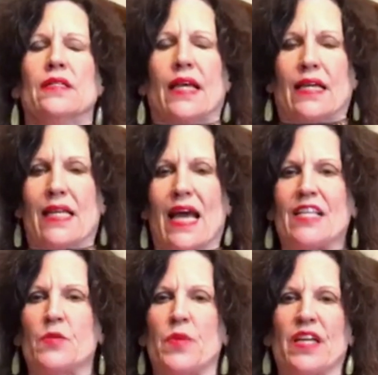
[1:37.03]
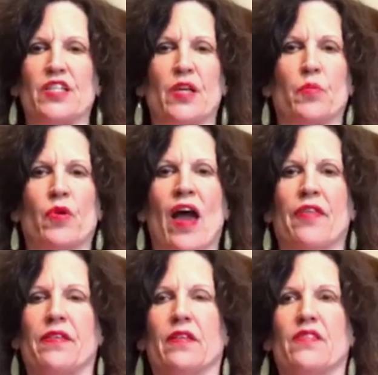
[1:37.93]
Take a nice big deep
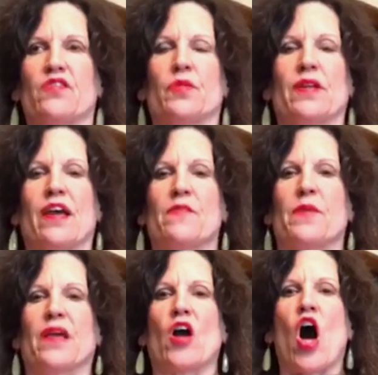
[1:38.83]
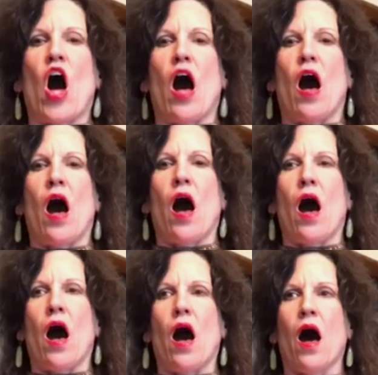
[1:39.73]
breath and let's do a nice big ah,
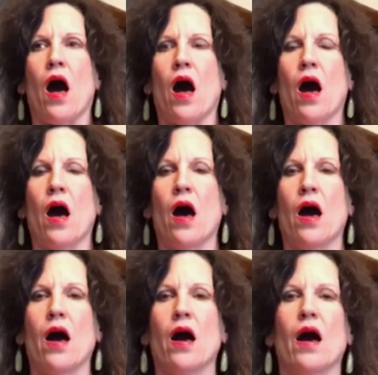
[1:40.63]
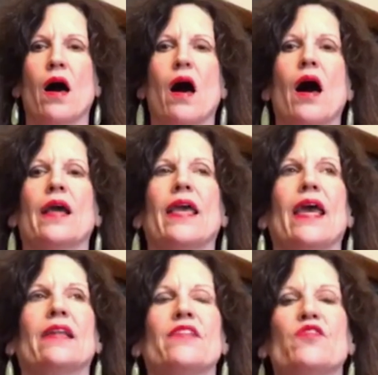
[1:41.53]
ah.
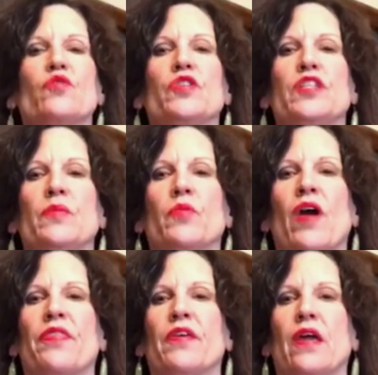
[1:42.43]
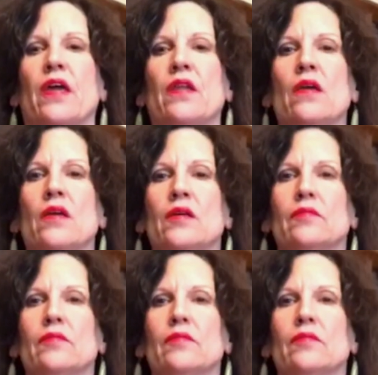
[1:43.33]
Again, let's do a deep breath in